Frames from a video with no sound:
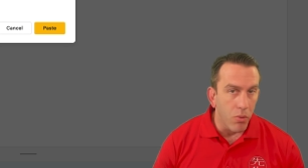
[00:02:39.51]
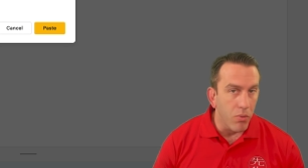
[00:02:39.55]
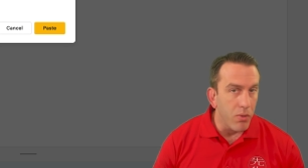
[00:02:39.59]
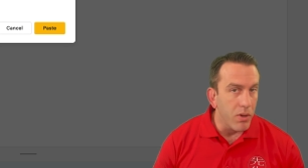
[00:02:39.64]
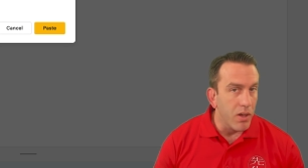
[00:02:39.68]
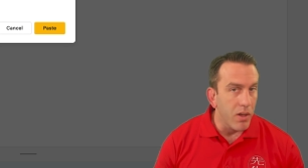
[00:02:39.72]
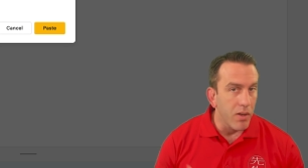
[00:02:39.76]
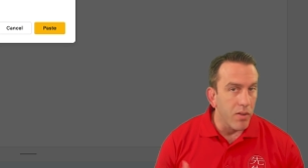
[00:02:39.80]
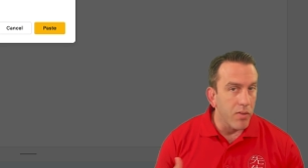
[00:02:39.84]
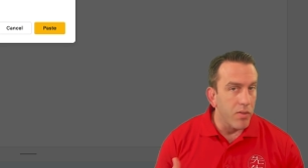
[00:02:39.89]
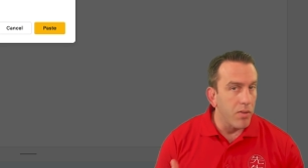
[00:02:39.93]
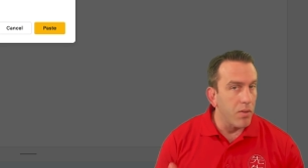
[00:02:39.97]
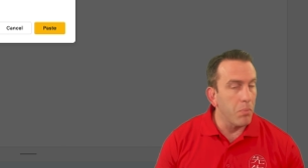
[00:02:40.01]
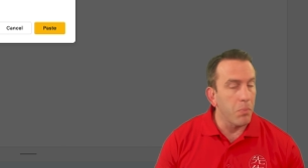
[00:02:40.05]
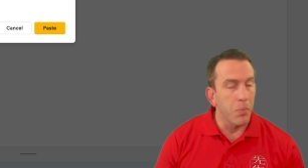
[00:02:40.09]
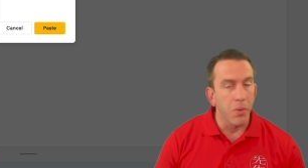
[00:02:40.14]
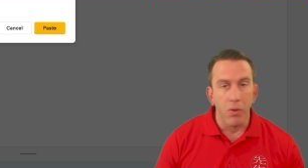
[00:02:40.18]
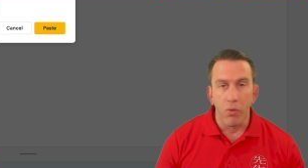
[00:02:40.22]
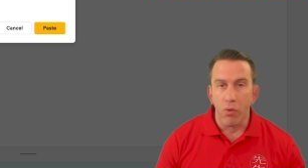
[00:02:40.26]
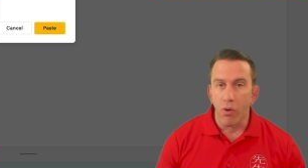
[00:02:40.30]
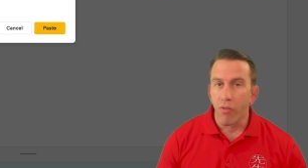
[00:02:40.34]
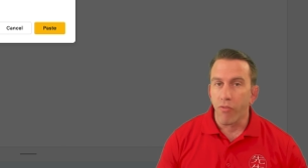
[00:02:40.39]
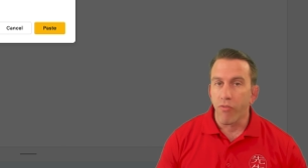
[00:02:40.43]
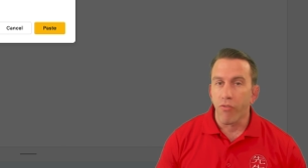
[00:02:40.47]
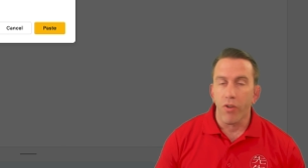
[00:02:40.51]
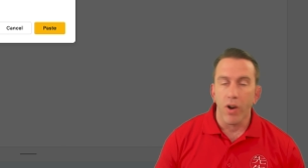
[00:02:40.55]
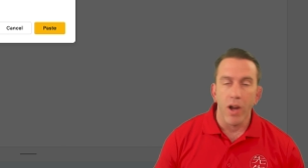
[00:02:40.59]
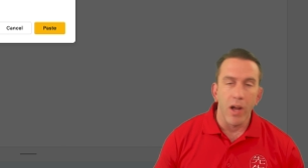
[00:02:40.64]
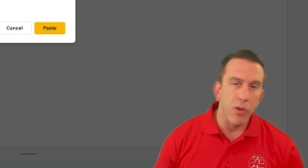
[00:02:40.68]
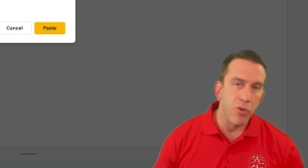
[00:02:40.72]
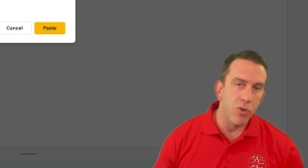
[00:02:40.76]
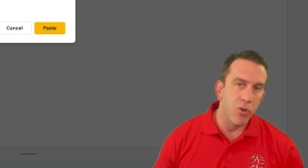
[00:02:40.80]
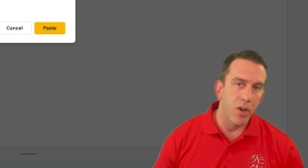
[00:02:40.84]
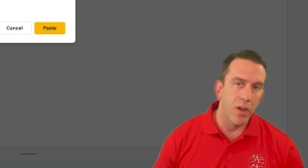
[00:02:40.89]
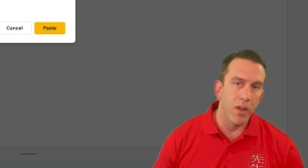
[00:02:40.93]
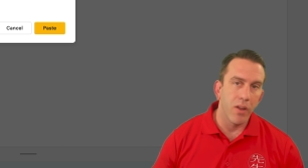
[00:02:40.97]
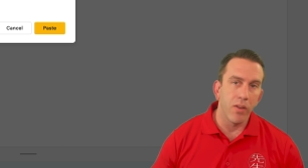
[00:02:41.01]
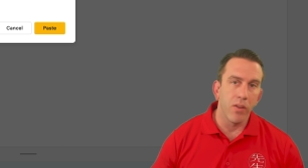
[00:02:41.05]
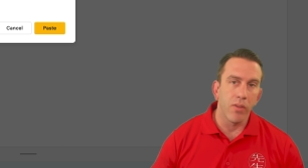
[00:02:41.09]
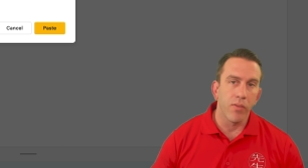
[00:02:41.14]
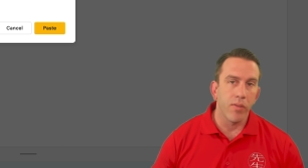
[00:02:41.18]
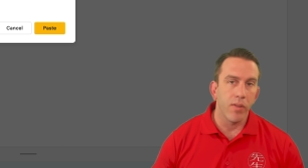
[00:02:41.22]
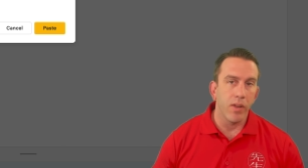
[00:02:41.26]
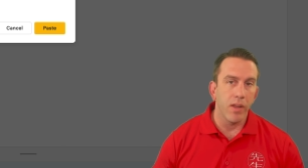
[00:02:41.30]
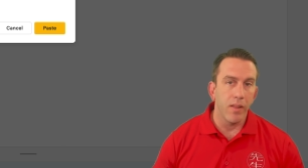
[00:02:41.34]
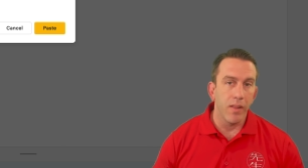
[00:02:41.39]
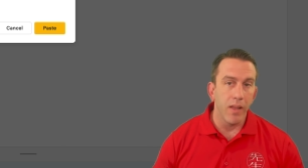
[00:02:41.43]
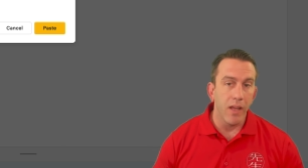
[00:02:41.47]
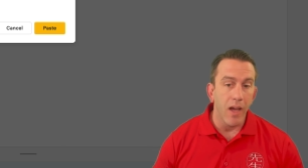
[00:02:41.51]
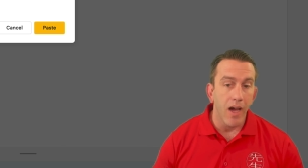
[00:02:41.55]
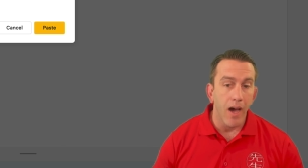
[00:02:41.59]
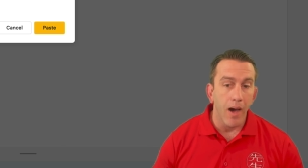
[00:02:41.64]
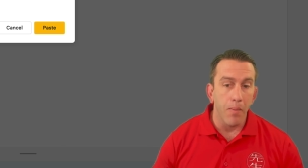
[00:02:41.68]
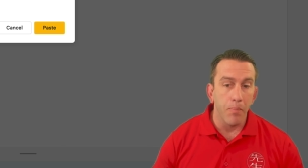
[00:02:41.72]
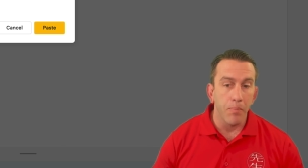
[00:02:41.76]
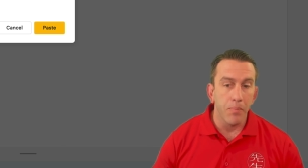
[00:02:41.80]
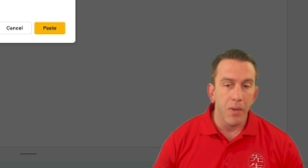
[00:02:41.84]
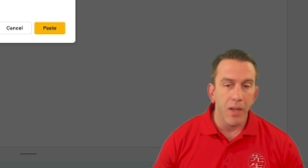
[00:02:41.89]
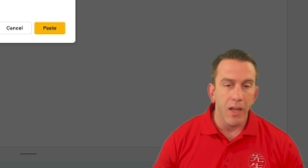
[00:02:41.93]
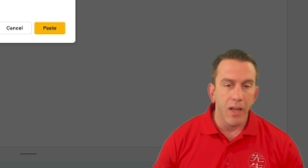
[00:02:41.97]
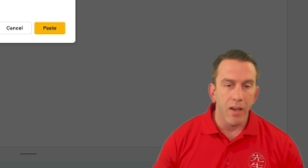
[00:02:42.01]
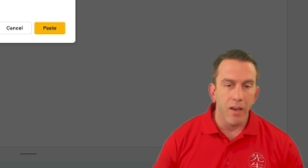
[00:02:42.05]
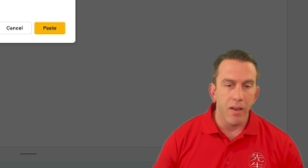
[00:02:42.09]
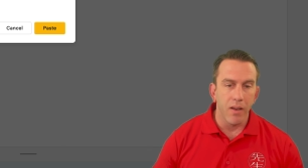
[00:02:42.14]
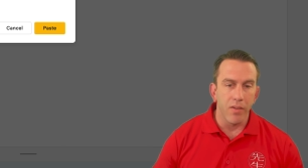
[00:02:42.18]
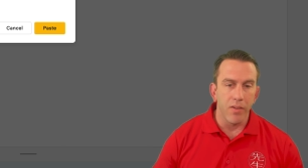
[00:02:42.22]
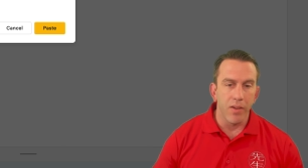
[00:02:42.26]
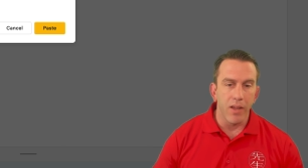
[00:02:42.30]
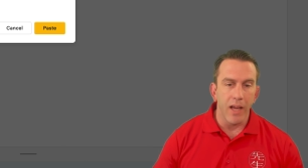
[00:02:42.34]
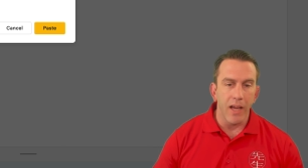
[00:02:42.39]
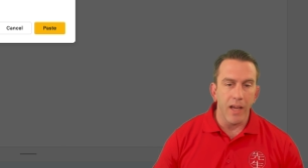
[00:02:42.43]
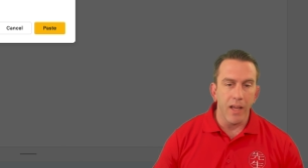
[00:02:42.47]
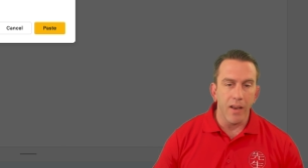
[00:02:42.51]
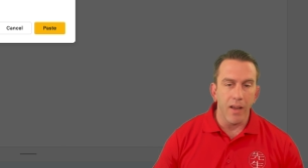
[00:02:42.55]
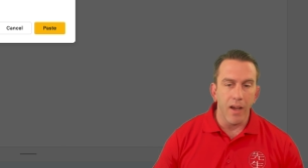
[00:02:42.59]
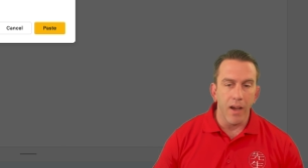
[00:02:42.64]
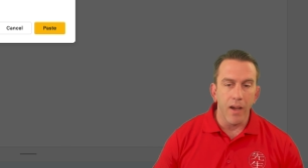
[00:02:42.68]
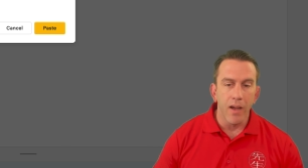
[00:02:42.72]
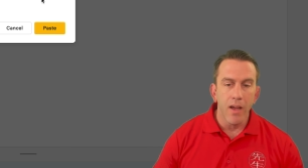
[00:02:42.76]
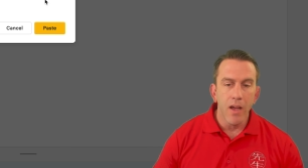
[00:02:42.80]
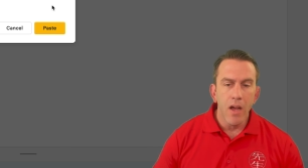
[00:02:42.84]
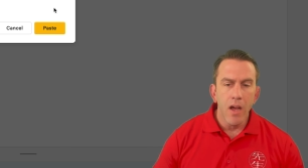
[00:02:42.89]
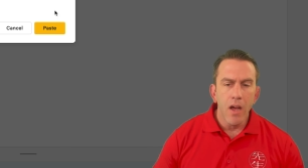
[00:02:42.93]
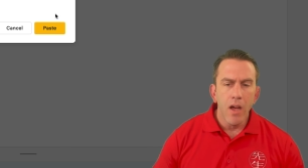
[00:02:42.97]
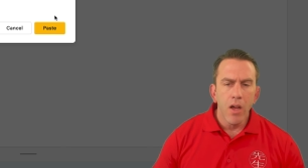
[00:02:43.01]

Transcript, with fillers: we can simply refresh it and see the updated data.